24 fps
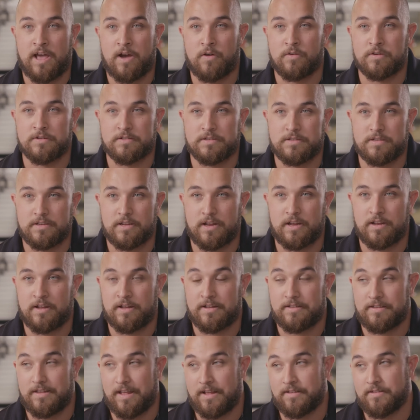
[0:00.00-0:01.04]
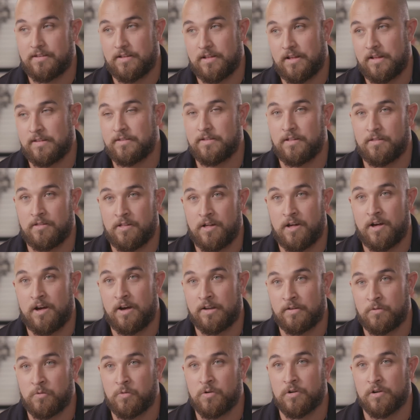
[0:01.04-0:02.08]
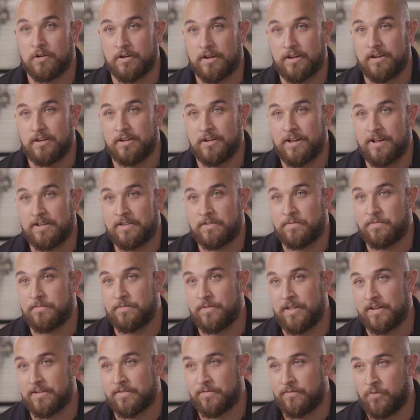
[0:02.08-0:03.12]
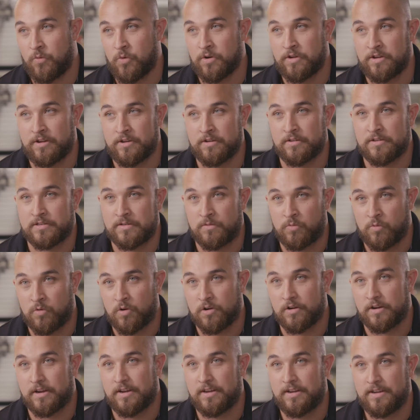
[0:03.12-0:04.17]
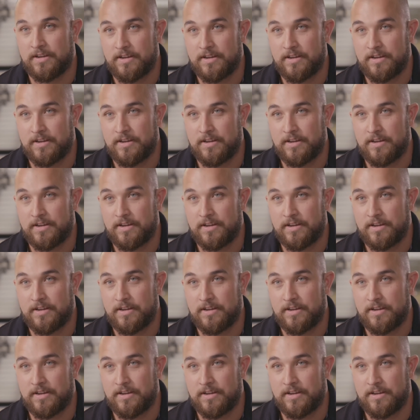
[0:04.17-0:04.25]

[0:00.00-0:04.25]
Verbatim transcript: hours, and it, that's a, that's a lot of work. You know, that's that's four years of work.